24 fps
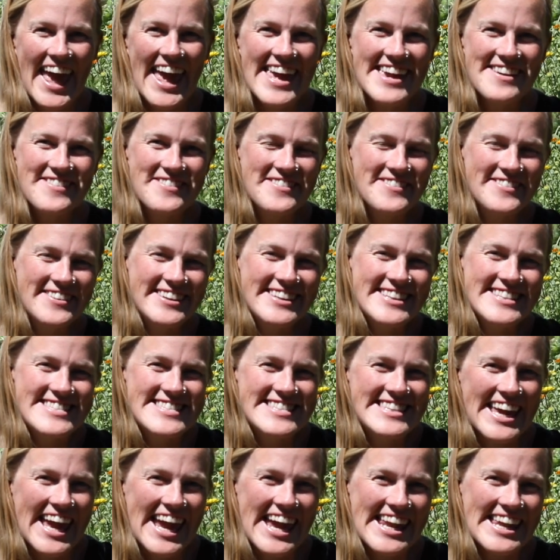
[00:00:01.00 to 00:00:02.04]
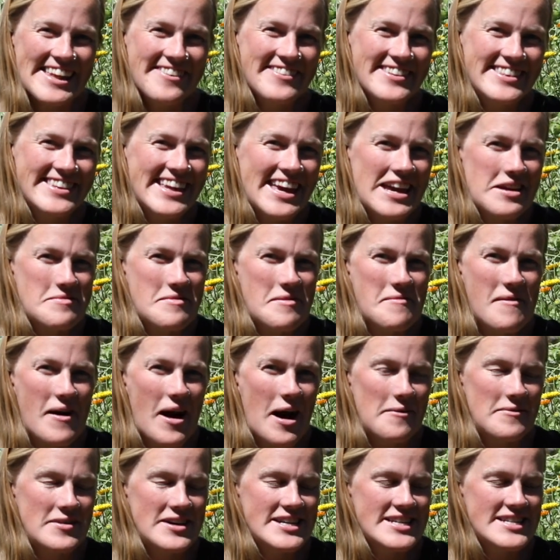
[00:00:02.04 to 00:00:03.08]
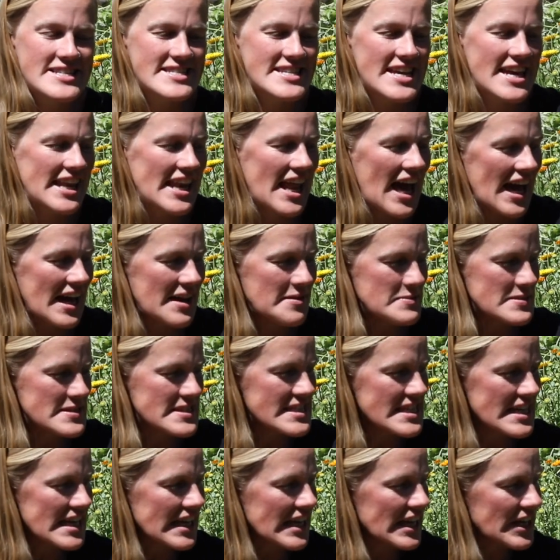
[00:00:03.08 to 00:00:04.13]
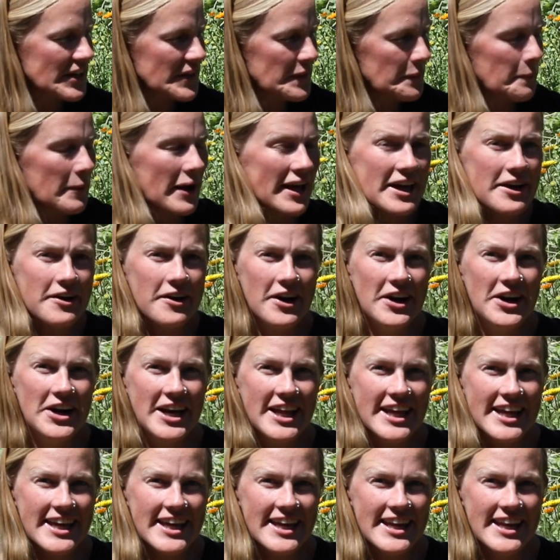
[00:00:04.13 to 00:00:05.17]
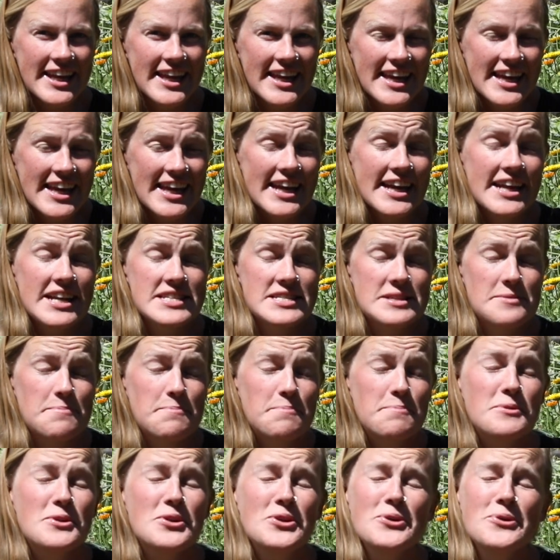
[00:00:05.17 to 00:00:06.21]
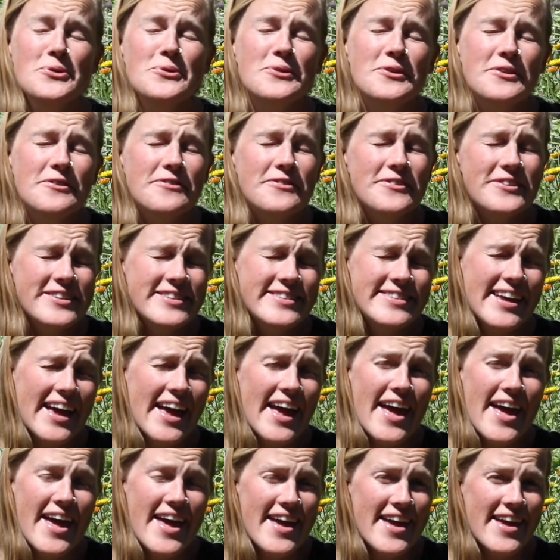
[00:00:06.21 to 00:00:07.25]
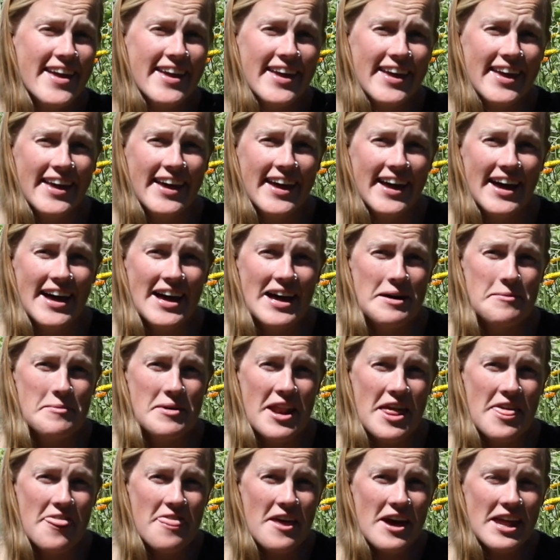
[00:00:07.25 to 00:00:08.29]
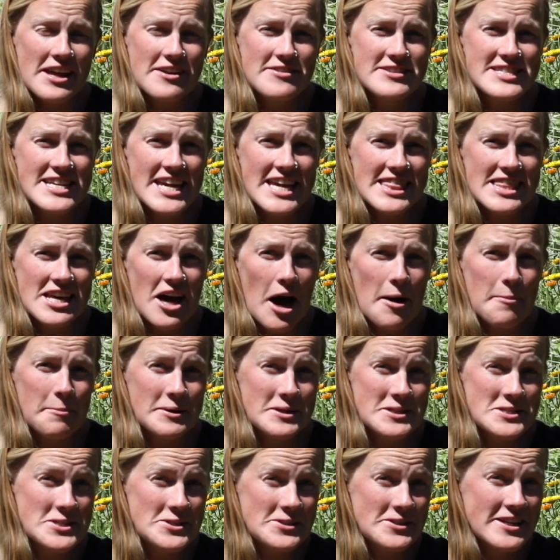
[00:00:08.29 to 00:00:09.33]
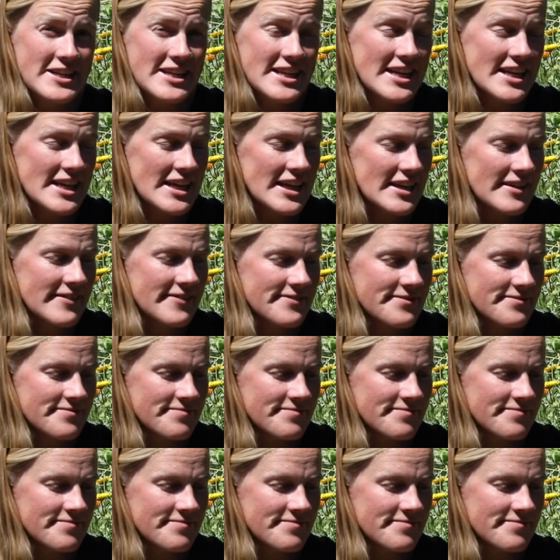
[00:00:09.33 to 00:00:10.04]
Hey everyone, it's Katie with Yay Mamas, and I am sitting here in my garden. It is a beautiful day, and I thought I would take the opportunity.